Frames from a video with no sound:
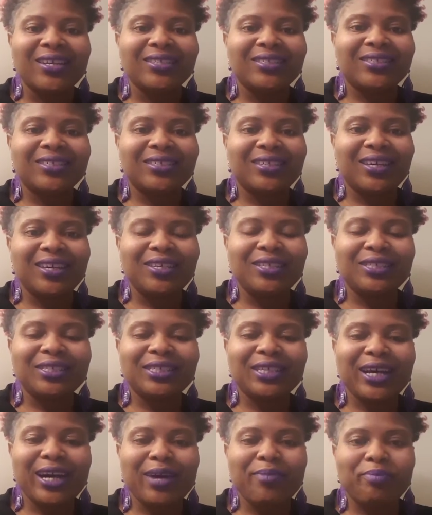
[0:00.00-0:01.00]
Today's
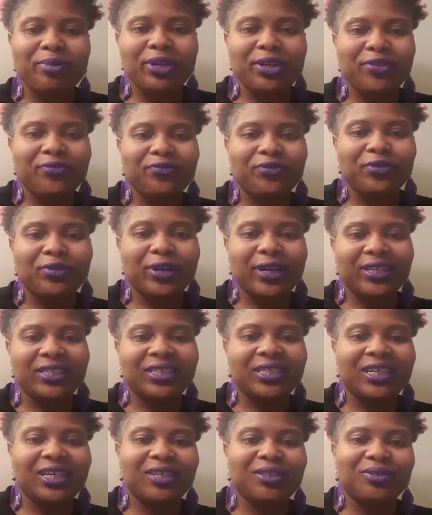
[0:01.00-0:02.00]
topic for our
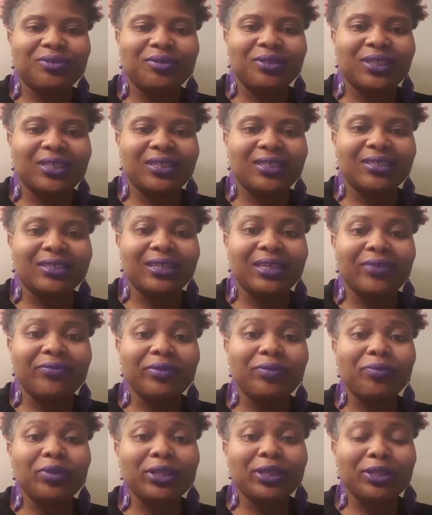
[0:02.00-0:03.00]
channel is
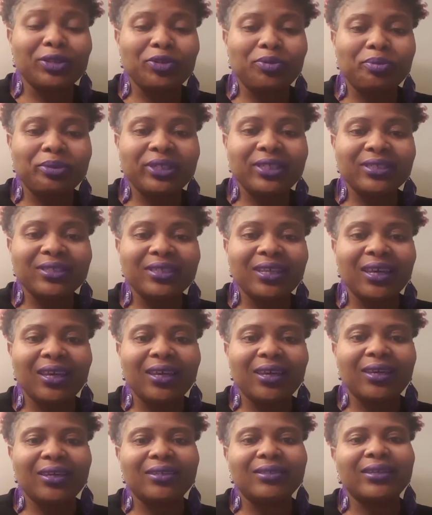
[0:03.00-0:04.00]
living with lupus
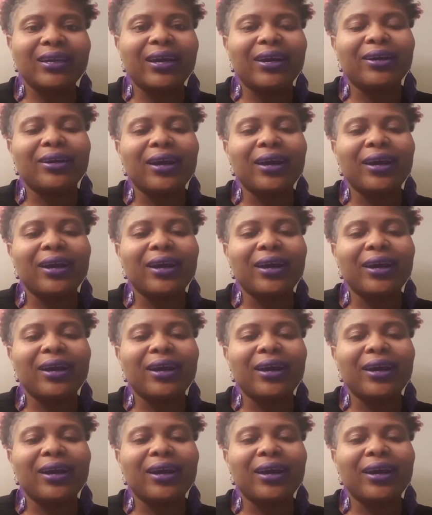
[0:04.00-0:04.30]
and